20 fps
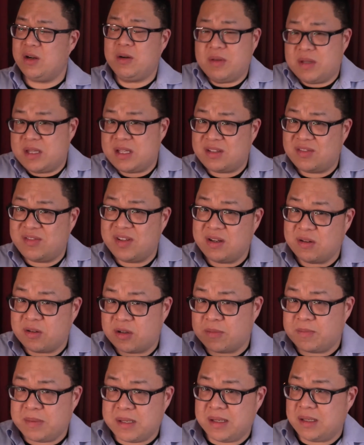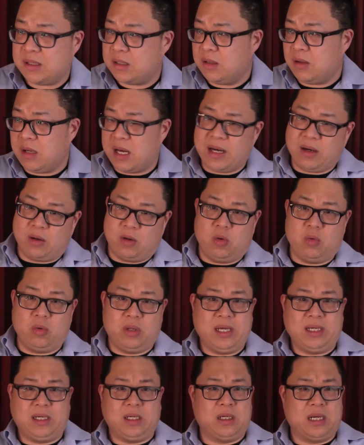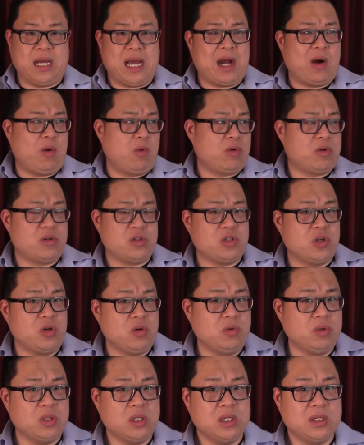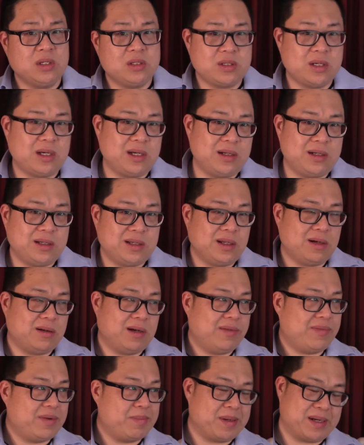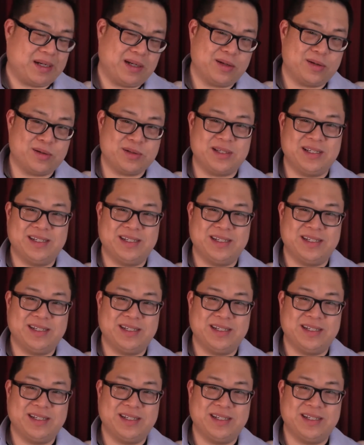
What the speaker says: this video could be, I don't know, like an hour or so. And, everybody knows.